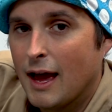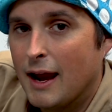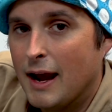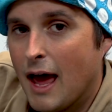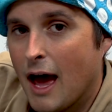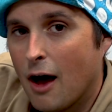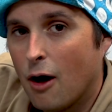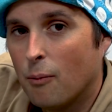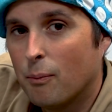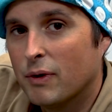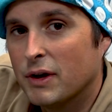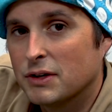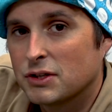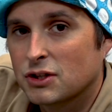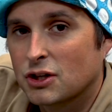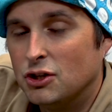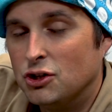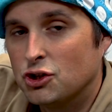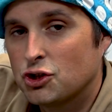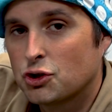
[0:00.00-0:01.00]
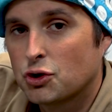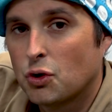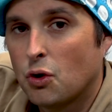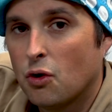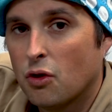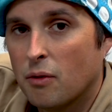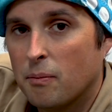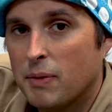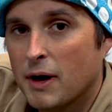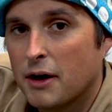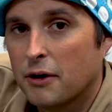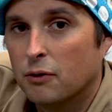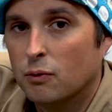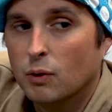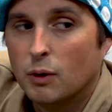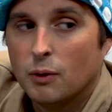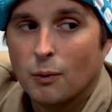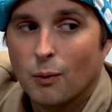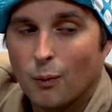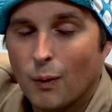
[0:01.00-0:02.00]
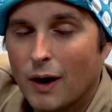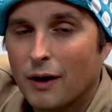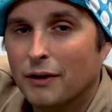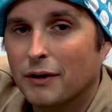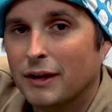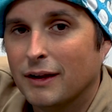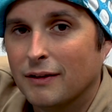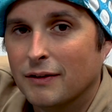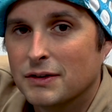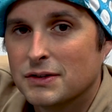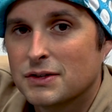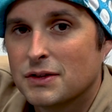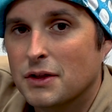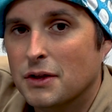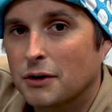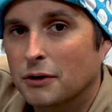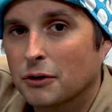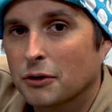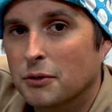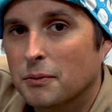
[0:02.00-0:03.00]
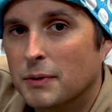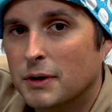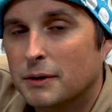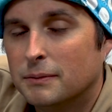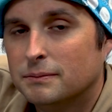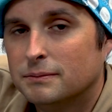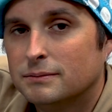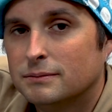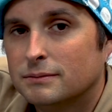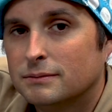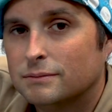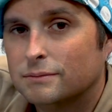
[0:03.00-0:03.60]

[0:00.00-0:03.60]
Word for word: and help us control the puddle when we're welding this thin aluminum.